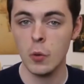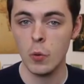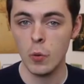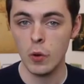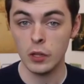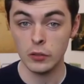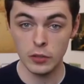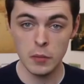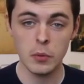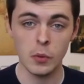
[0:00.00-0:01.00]
or at
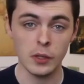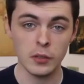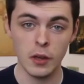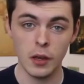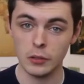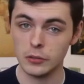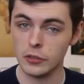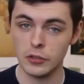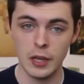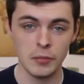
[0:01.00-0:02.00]
some point I'll
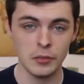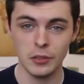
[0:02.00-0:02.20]
just have